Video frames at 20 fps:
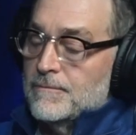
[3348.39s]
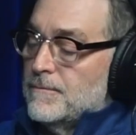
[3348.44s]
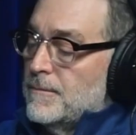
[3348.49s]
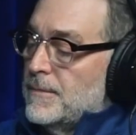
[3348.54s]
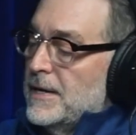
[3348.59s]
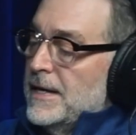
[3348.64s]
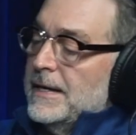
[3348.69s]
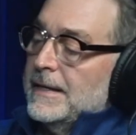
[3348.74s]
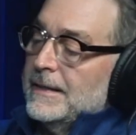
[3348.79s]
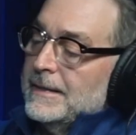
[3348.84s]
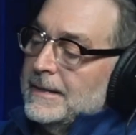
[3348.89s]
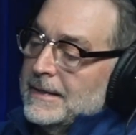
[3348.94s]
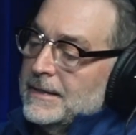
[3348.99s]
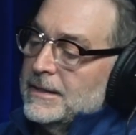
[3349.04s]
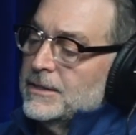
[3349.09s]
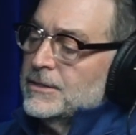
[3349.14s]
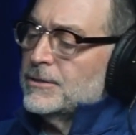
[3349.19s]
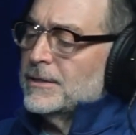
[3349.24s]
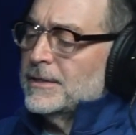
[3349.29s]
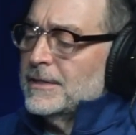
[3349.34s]
being in the
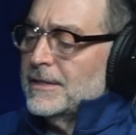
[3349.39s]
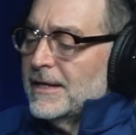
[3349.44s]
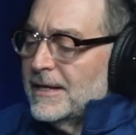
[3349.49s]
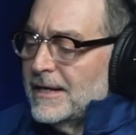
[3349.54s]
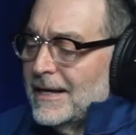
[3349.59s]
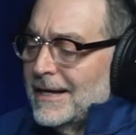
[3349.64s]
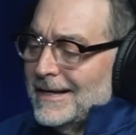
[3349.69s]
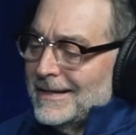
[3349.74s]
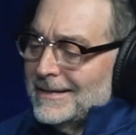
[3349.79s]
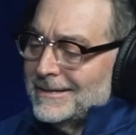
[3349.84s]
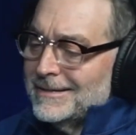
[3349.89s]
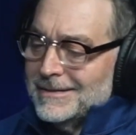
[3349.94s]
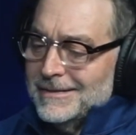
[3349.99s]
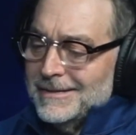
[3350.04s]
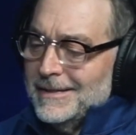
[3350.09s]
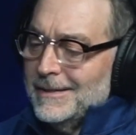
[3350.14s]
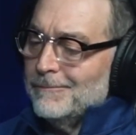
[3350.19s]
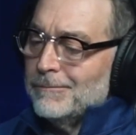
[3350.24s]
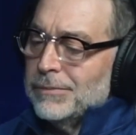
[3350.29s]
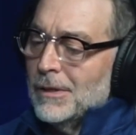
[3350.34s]
industry,
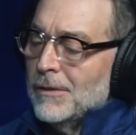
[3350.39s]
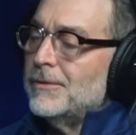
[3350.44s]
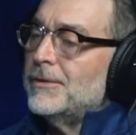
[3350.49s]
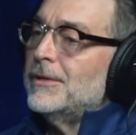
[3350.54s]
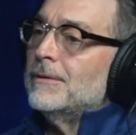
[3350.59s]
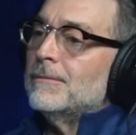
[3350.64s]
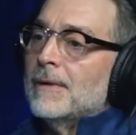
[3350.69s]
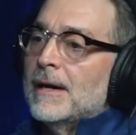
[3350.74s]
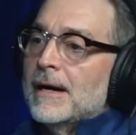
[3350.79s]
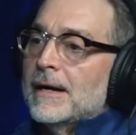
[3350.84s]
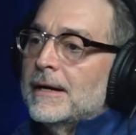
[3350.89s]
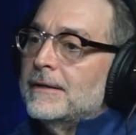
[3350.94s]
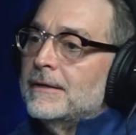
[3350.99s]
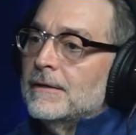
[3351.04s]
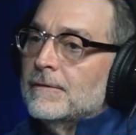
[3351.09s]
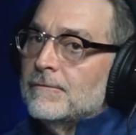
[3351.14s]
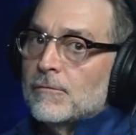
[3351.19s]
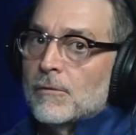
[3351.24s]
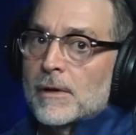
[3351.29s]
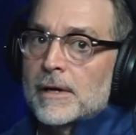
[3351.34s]
doesn't it blow your mind
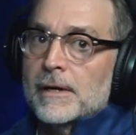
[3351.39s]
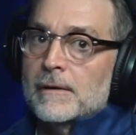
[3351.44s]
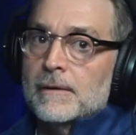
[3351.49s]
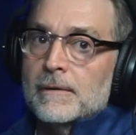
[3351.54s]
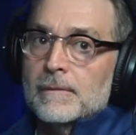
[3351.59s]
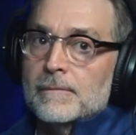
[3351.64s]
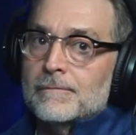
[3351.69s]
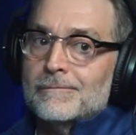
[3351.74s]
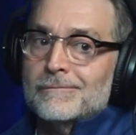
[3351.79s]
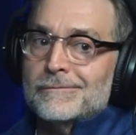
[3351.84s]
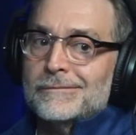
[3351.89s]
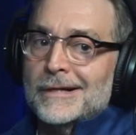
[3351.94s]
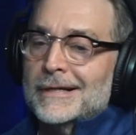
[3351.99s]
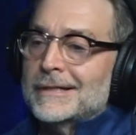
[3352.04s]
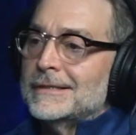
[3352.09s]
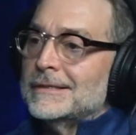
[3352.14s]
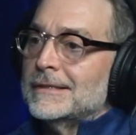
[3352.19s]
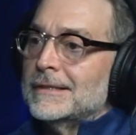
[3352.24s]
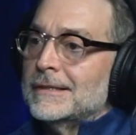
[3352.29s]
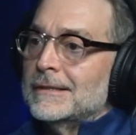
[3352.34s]
of where
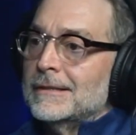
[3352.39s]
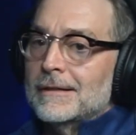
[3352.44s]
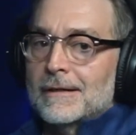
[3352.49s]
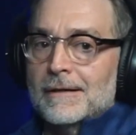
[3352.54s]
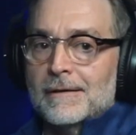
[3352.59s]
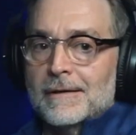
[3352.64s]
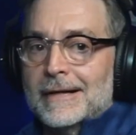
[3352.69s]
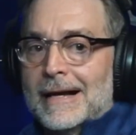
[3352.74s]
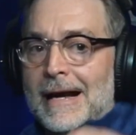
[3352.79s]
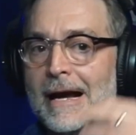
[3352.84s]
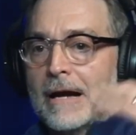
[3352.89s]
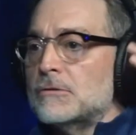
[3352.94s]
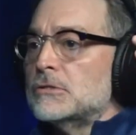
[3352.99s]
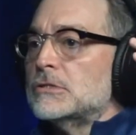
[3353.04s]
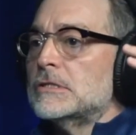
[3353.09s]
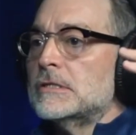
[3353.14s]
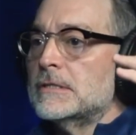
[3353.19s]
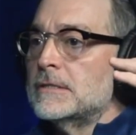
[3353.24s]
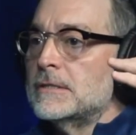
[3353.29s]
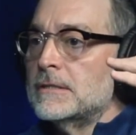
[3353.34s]
pricing on
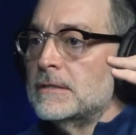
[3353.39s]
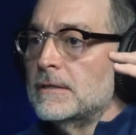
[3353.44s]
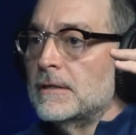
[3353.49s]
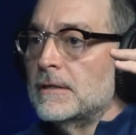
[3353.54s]
houses